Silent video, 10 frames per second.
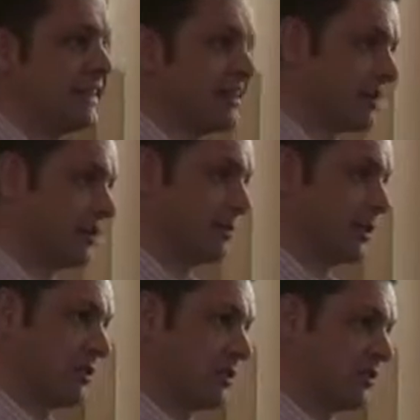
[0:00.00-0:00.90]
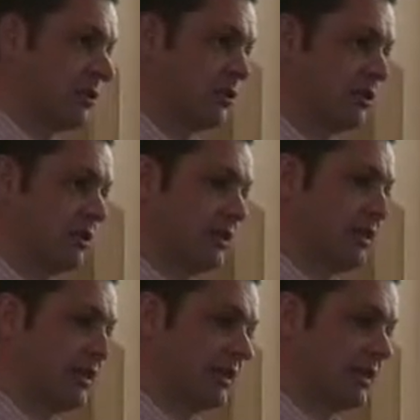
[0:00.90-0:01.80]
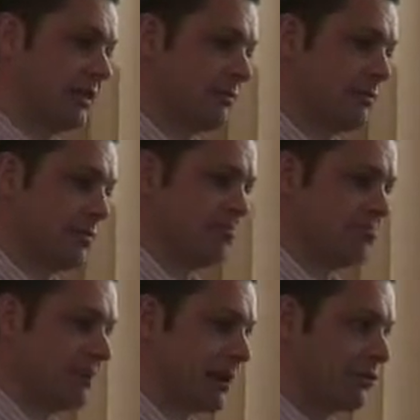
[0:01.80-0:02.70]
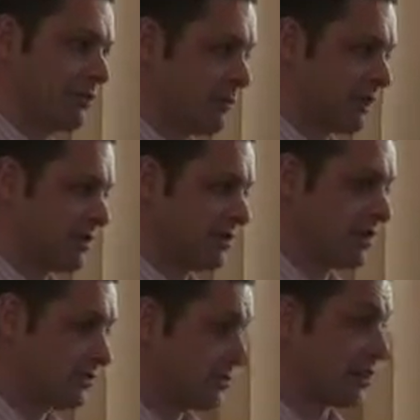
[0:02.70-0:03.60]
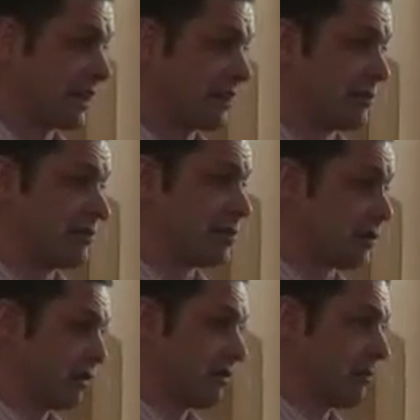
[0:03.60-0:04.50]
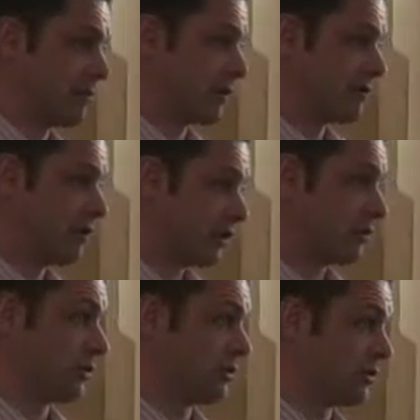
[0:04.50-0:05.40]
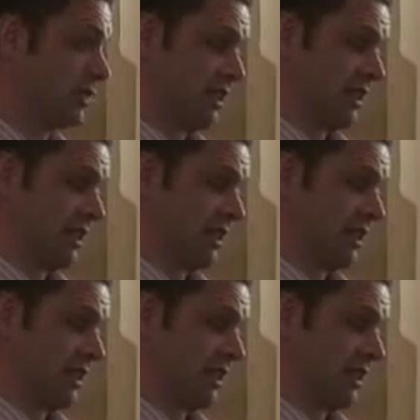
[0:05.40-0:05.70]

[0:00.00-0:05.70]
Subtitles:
certain amount of fluid, perhaps you might defibrillate them, a certain number of joules.